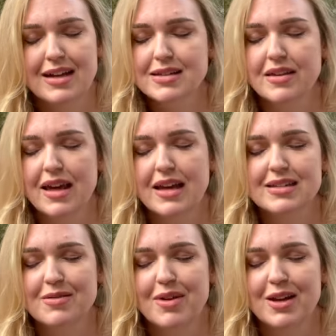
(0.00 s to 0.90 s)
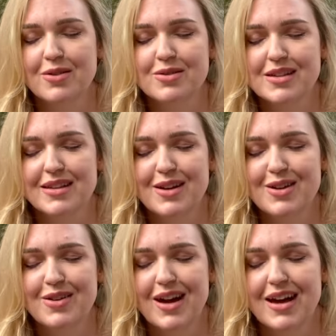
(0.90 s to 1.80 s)
saw the Ace of Pentacles in there,
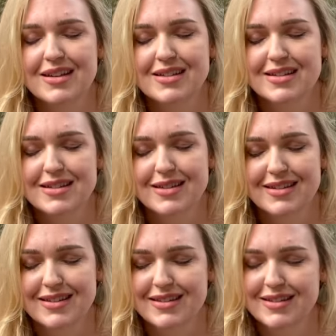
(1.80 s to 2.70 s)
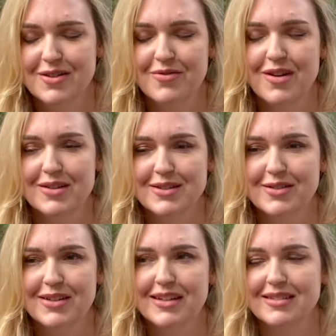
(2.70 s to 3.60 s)
you guys. So far, so
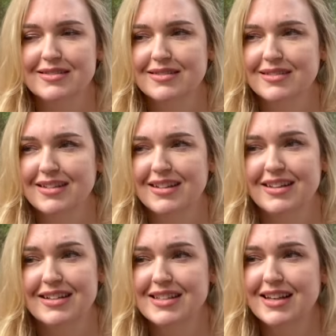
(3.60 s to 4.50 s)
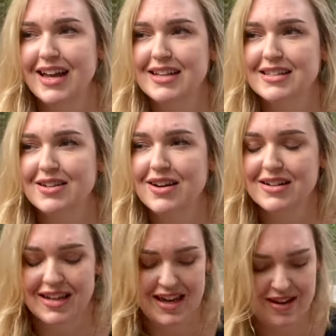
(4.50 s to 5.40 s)
good. That's a nice
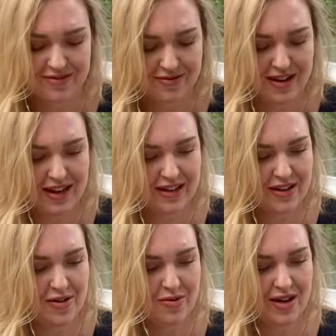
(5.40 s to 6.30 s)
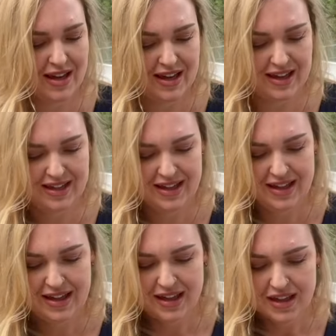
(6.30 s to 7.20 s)
card to get right away.
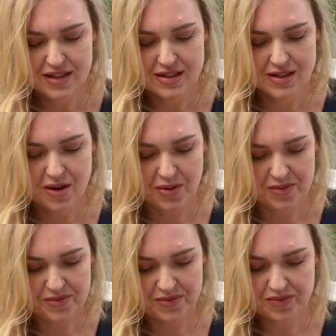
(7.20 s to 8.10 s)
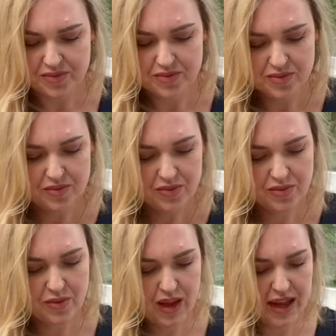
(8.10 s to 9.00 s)
So,
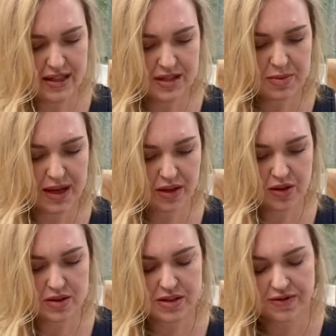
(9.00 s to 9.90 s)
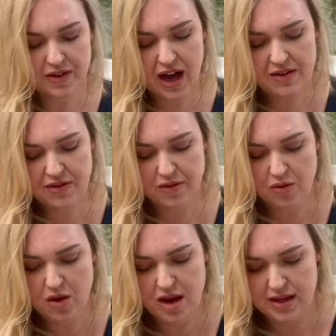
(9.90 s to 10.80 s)
Ace of Pentacles, Five of
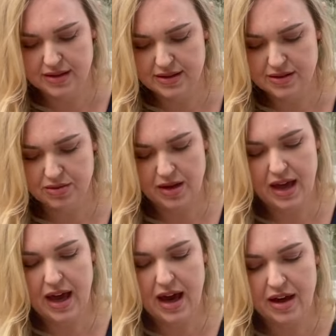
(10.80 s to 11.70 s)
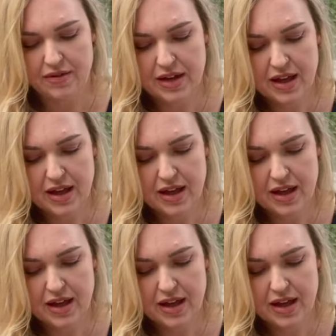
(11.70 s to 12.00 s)
Wands. We have